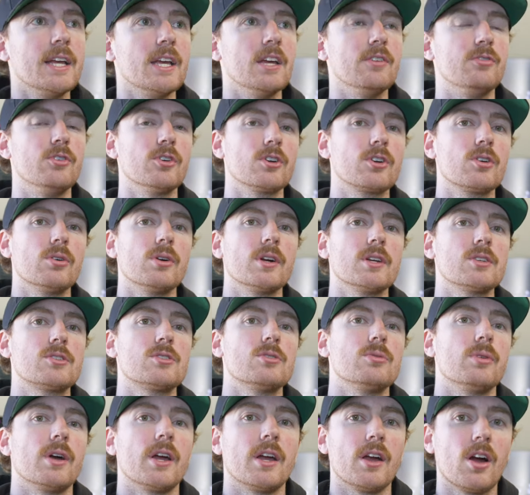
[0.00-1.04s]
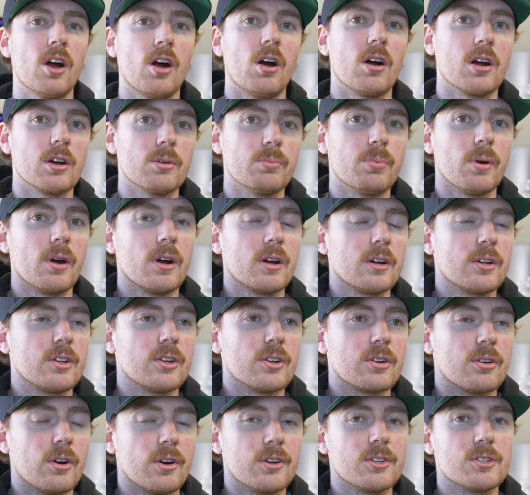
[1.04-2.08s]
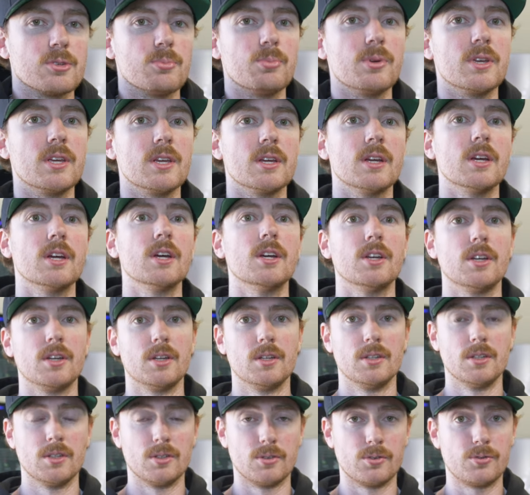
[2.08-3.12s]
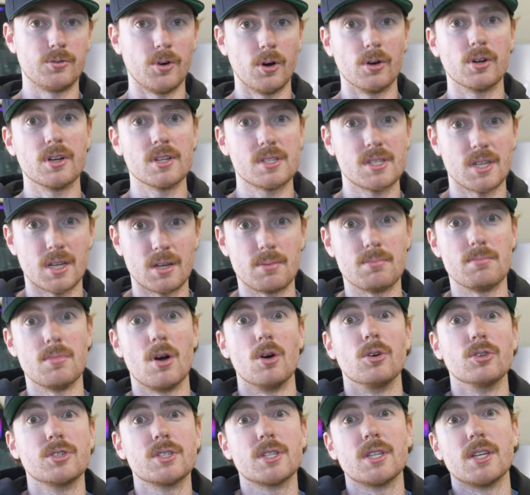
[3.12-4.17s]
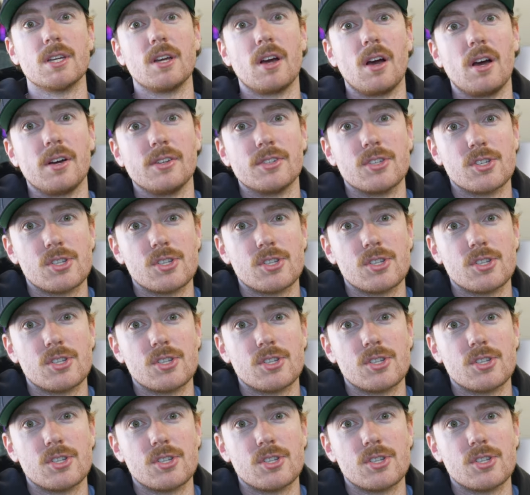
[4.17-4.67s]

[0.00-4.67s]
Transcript: If you're going to a hard bar, you're going to be focusing mostly on